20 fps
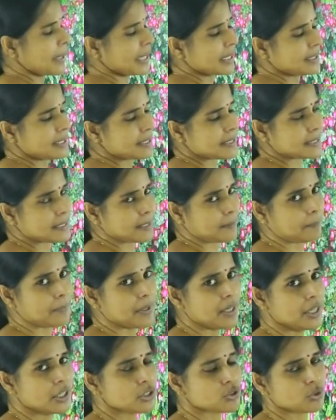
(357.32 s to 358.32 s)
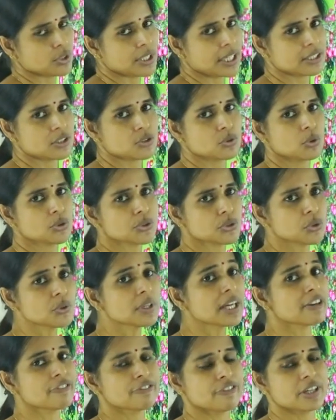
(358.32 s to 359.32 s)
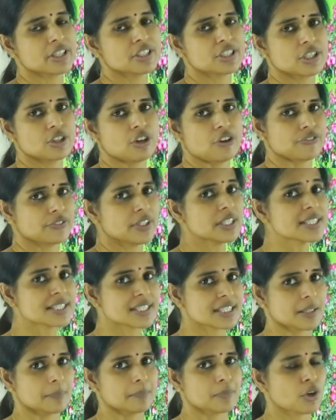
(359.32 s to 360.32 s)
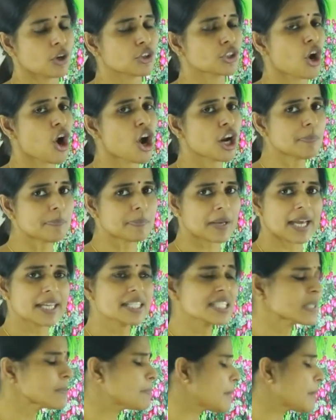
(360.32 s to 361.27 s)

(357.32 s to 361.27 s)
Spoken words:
by the stem. So, that is also a function of the stem. Not all plants,